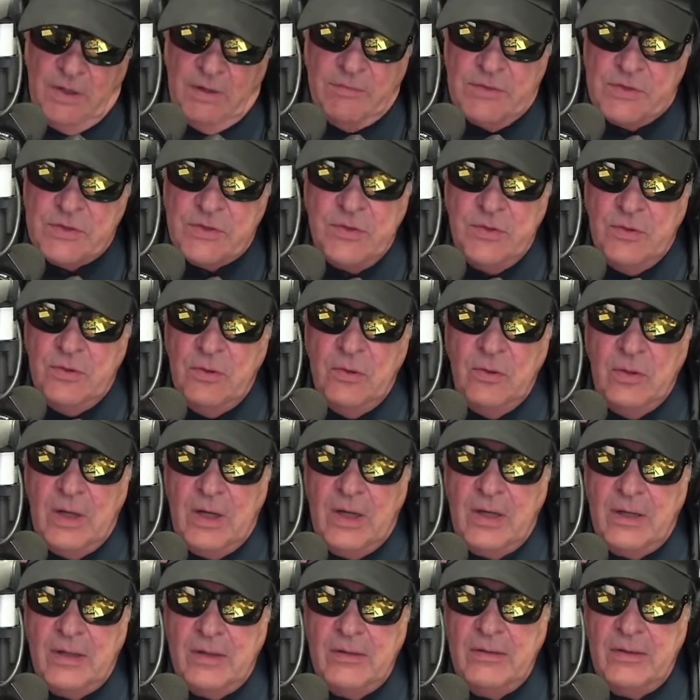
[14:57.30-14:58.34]
of us knew,
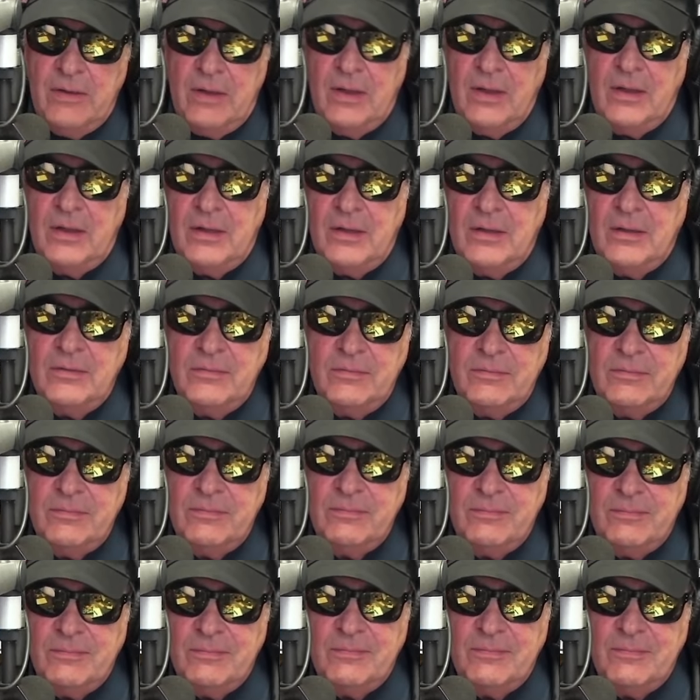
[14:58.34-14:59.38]
and
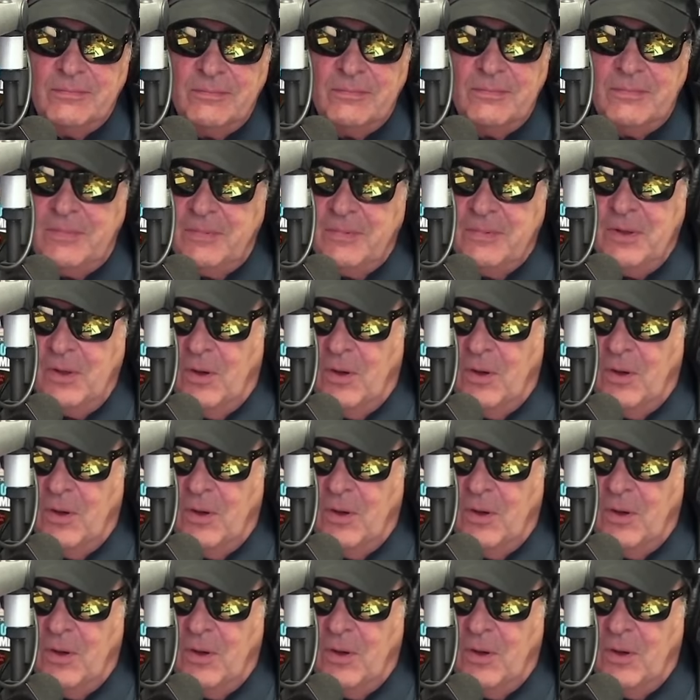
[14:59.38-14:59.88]
you